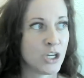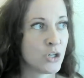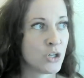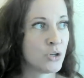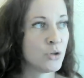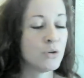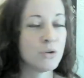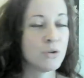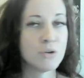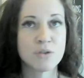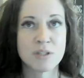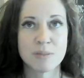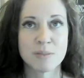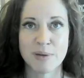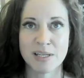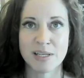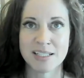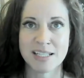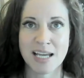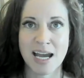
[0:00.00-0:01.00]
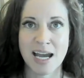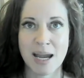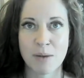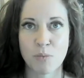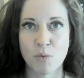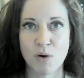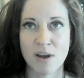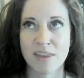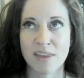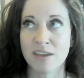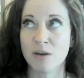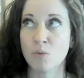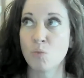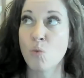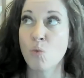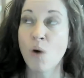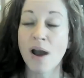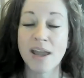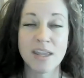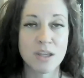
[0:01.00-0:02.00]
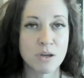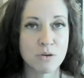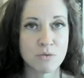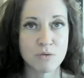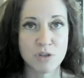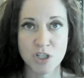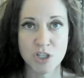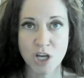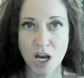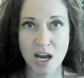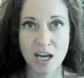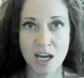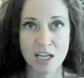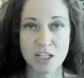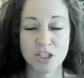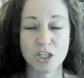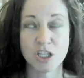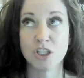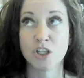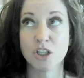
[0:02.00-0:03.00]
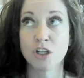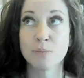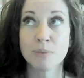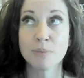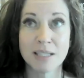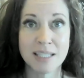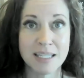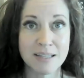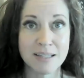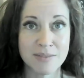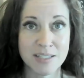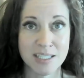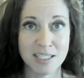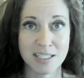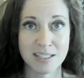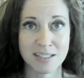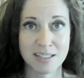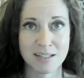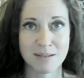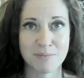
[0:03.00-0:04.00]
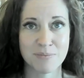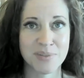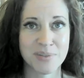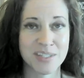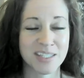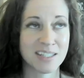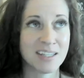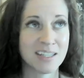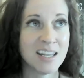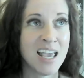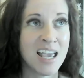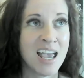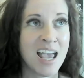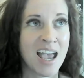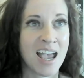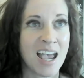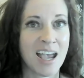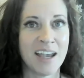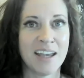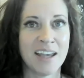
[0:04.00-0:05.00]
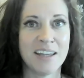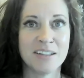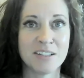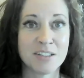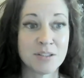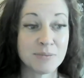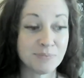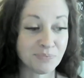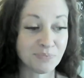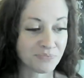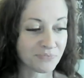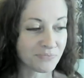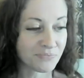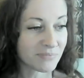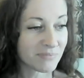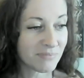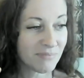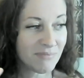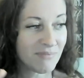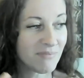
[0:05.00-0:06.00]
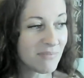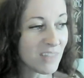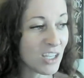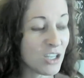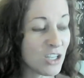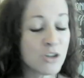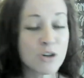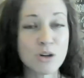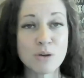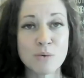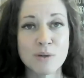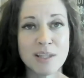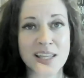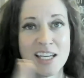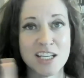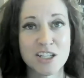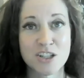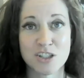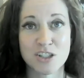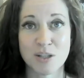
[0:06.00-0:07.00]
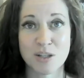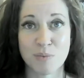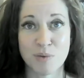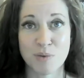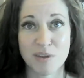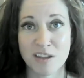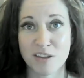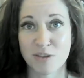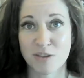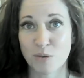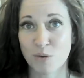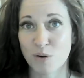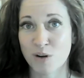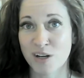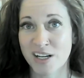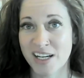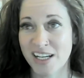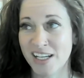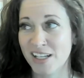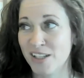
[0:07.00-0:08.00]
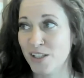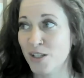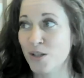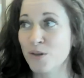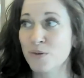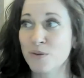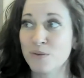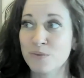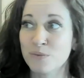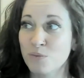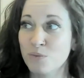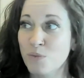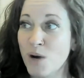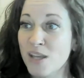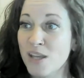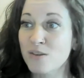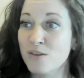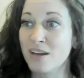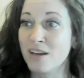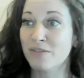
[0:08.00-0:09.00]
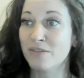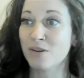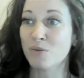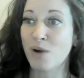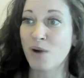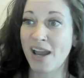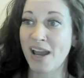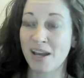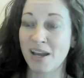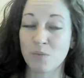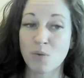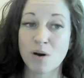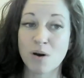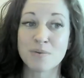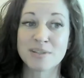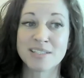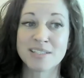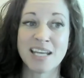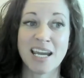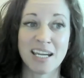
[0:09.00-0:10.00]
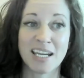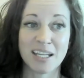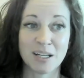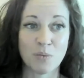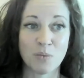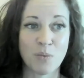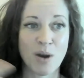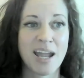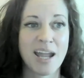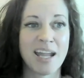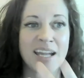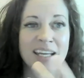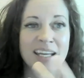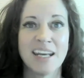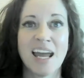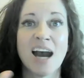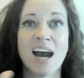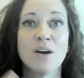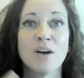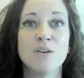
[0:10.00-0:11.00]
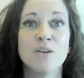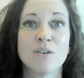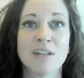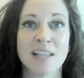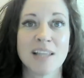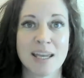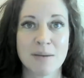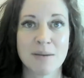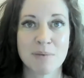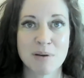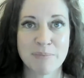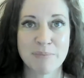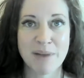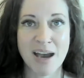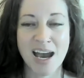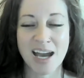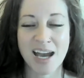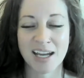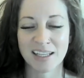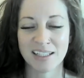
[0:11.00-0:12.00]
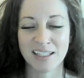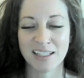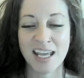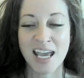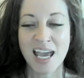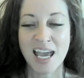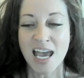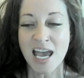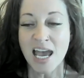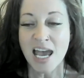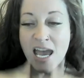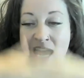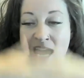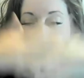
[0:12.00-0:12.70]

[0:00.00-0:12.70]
and who you spend time with and what you judge and your belief systems and your relationship with authority and your what you give away and what was taken away and how you claim it back. And